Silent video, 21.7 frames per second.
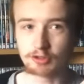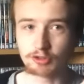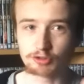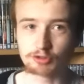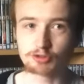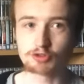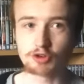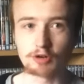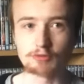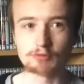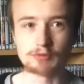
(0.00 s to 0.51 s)

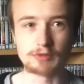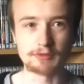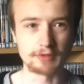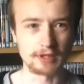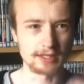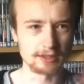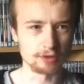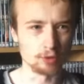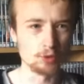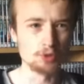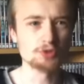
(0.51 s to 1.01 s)
strong with
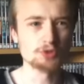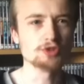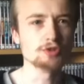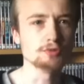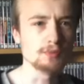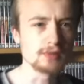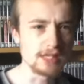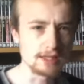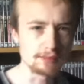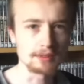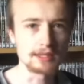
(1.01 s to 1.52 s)
like audio
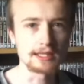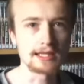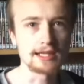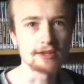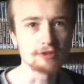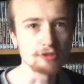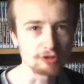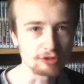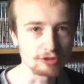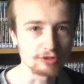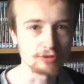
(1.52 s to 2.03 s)

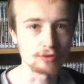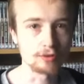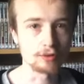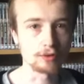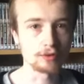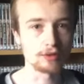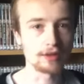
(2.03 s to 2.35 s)
manipulation and